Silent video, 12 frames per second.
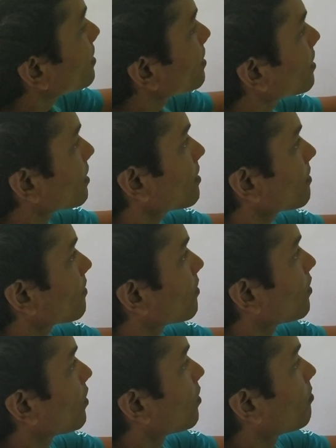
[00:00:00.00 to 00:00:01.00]
here,
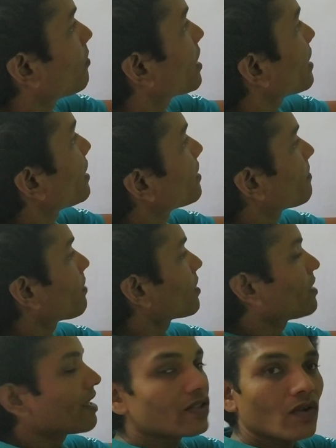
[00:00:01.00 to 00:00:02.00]
but in the
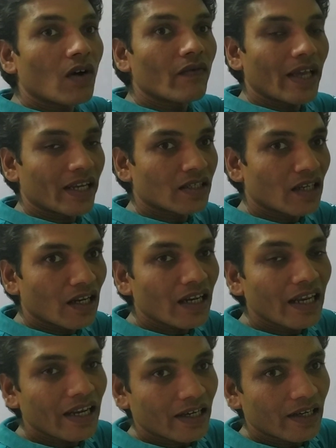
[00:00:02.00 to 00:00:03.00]
presence of external
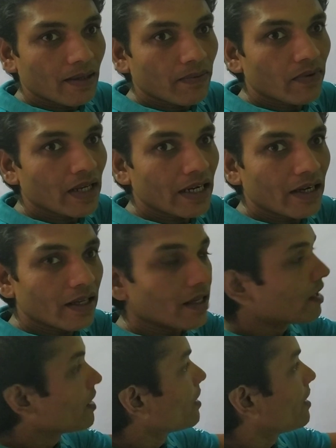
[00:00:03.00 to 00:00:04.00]
electric field,
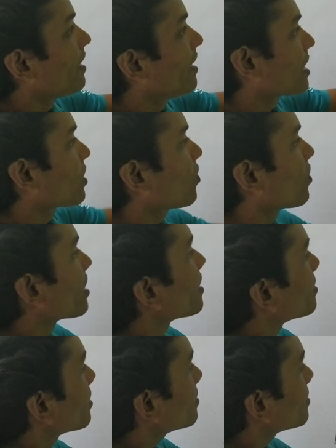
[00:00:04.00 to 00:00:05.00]
electron
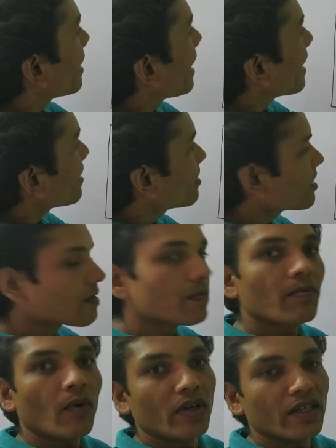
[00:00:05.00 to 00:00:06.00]
reaches at this
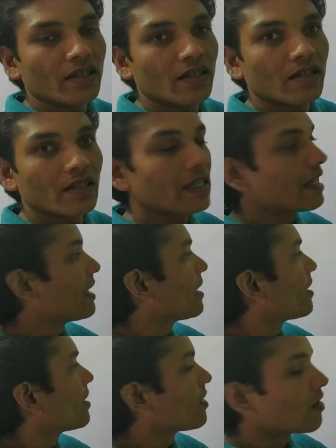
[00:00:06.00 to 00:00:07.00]
point.
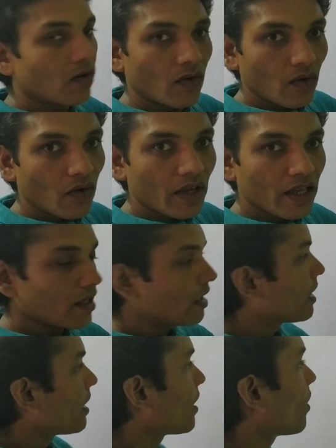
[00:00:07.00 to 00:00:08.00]
Okay,
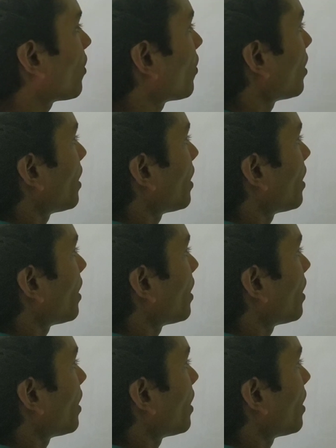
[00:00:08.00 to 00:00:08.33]
now